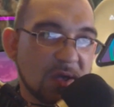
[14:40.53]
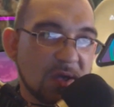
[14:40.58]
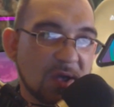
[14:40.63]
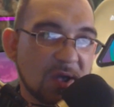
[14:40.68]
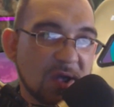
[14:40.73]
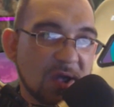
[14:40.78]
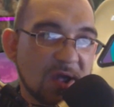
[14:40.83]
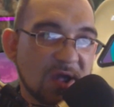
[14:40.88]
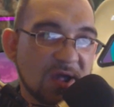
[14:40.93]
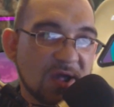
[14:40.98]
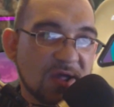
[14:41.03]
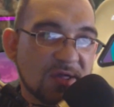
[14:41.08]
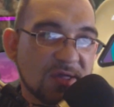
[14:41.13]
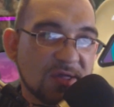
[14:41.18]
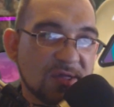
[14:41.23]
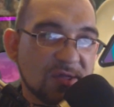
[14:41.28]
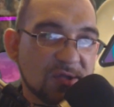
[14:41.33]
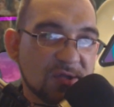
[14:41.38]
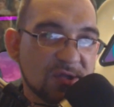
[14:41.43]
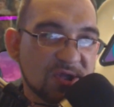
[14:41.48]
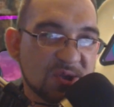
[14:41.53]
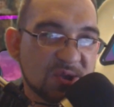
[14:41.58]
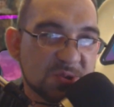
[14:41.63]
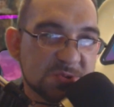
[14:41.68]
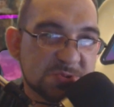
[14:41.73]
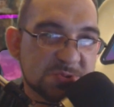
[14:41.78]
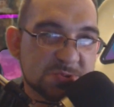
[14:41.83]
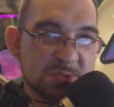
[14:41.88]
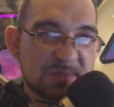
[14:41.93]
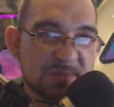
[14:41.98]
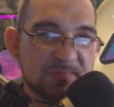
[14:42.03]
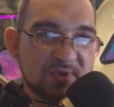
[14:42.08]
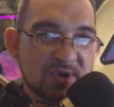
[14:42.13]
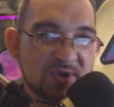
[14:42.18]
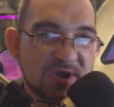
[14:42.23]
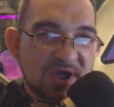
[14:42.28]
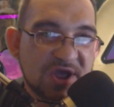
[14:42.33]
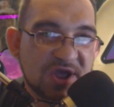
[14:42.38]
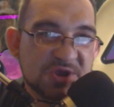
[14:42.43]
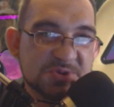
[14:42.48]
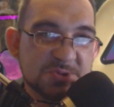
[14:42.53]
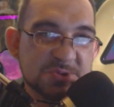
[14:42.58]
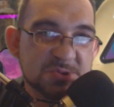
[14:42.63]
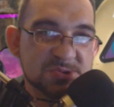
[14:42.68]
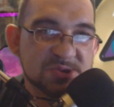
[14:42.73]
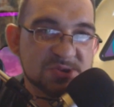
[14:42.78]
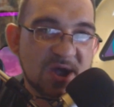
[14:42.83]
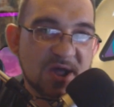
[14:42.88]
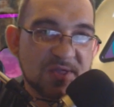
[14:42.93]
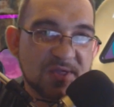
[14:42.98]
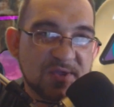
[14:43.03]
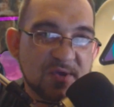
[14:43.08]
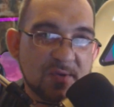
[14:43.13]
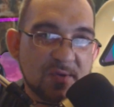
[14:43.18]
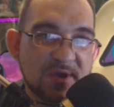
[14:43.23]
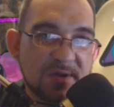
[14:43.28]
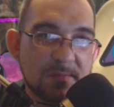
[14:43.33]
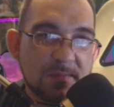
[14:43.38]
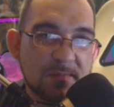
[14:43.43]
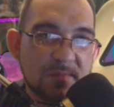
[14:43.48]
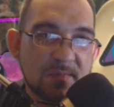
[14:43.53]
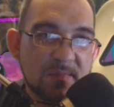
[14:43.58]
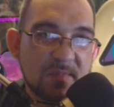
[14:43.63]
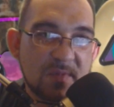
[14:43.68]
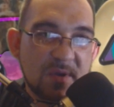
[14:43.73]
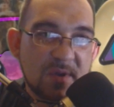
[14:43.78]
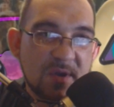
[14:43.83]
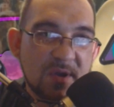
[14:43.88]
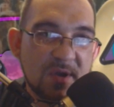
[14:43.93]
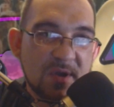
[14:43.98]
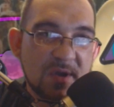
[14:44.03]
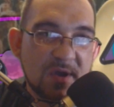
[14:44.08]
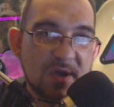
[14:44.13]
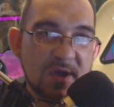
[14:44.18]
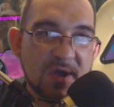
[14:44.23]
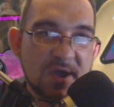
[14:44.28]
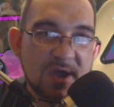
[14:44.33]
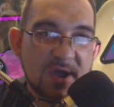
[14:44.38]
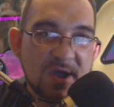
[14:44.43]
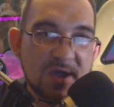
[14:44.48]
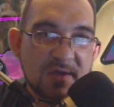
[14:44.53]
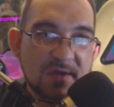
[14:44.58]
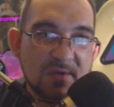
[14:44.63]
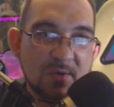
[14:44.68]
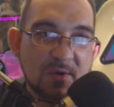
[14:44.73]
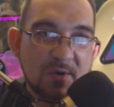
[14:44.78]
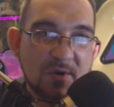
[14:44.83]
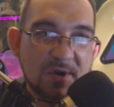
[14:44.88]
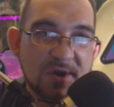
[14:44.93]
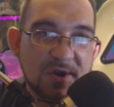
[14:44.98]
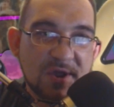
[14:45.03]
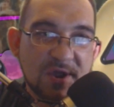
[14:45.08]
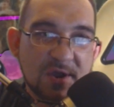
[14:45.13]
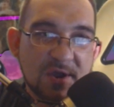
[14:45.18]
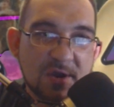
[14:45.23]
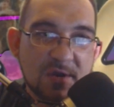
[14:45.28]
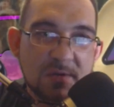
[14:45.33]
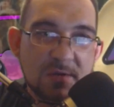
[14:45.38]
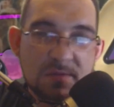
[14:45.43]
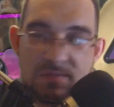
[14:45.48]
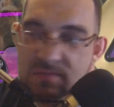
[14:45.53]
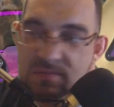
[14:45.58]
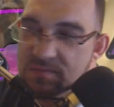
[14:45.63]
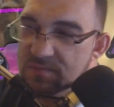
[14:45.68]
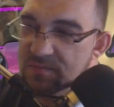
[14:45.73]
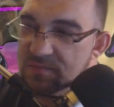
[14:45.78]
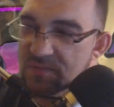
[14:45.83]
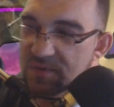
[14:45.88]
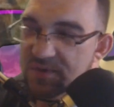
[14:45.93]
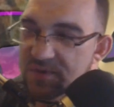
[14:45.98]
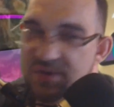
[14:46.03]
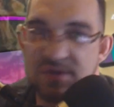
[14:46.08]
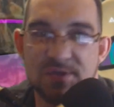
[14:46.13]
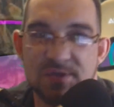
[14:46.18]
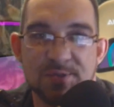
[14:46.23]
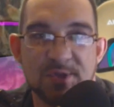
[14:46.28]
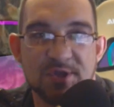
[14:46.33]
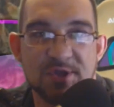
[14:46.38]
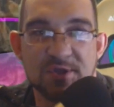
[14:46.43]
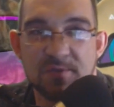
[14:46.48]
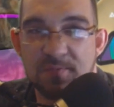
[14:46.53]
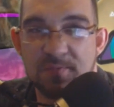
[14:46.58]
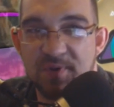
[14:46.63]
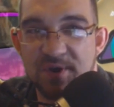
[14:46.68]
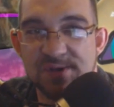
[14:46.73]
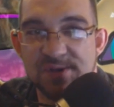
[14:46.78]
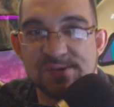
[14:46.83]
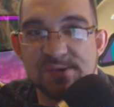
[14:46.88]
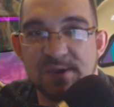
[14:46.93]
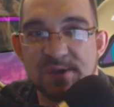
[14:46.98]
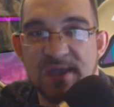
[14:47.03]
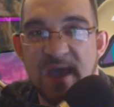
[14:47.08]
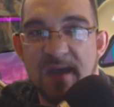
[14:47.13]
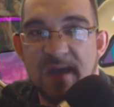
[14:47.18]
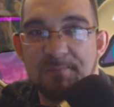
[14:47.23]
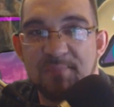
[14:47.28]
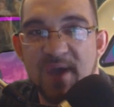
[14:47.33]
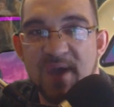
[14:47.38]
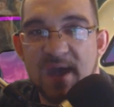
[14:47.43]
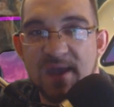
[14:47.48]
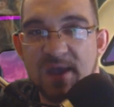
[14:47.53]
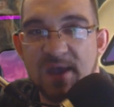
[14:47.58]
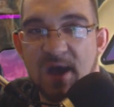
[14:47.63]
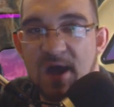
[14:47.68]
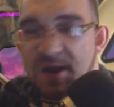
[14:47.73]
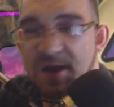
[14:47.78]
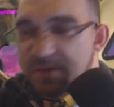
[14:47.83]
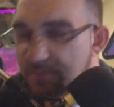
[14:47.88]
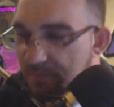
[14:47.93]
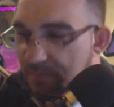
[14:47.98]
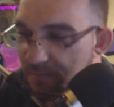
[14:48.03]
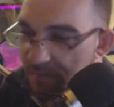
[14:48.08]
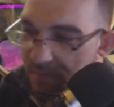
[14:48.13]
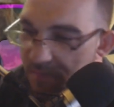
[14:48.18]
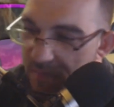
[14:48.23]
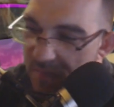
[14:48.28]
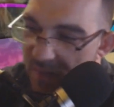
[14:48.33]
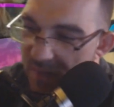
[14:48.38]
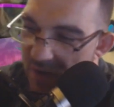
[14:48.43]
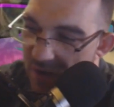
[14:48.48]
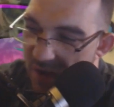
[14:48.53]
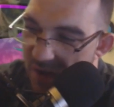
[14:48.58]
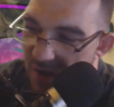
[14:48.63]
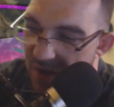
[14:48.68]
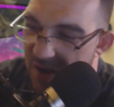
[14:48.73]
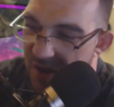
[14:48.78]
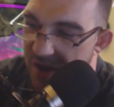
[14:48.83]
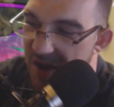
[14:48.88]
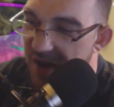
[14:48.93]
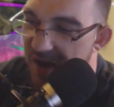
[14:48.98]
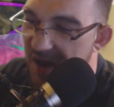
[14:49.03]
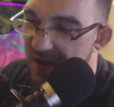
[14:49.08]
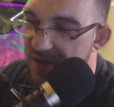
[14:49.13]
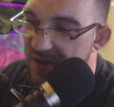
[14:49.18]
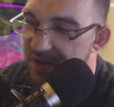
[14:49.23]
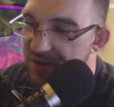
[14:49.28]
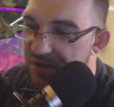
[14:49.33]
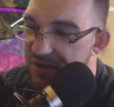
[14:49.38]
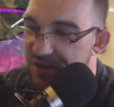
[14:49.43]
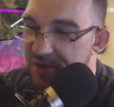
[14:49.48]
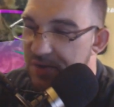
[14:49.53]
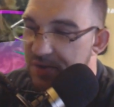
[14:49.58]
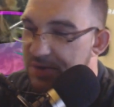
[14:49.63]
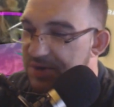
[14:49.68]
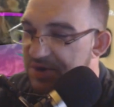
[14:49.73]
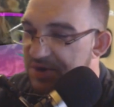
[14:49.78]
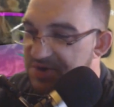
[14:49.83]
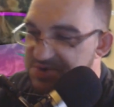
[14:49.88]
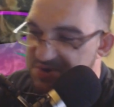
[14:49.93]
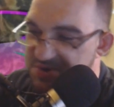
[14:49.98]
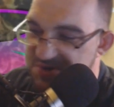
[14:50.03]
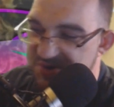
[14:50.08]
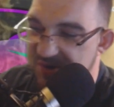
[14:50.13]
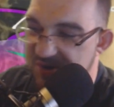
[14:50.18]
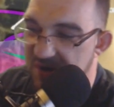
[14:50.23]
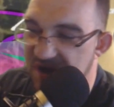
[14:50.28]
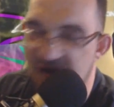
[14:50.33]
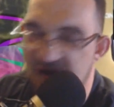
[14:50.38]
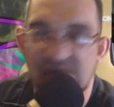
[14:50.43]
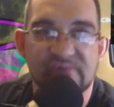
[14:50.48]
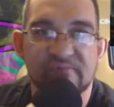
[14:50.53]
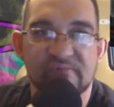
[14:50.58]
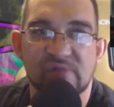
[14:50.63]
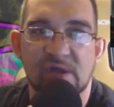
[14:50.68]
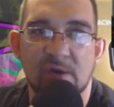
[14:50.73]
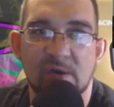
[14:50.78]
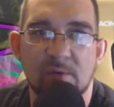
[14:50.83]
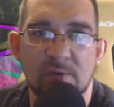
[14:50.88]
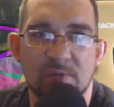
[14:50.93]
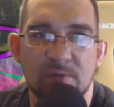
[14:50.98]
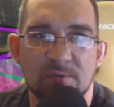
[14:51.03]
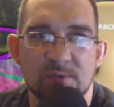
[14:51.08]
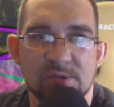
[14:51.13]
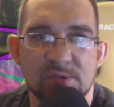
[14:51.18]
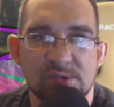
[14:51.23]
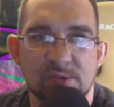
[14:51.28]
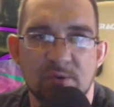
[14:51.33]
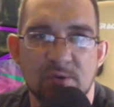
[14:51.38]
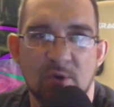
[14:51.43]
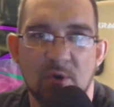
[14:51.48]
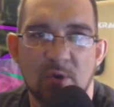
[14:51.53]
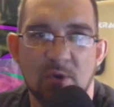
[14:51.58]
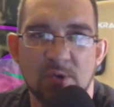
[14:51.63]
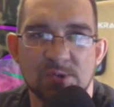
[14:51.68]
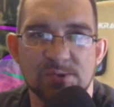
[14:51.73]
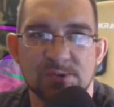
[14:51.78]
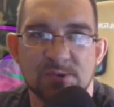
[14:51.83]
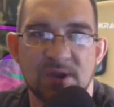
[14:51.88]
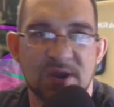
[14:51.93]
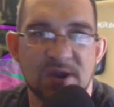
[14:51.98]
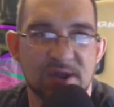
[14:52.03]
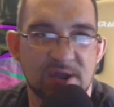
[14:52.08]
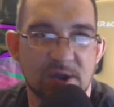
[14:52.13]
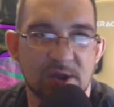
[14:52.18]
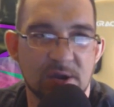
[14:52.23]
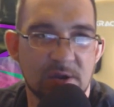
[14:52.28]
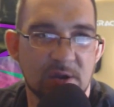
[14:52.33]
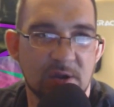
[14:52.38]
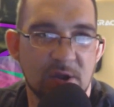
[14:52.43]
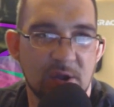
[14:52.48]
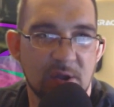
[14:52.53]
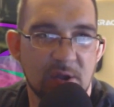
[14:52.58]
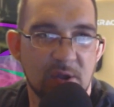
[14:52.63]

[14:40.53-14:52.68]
and you drip your e-juice onto it, all in here, and then you place your cap back on. You can adjust your airflow. There's little holes right here,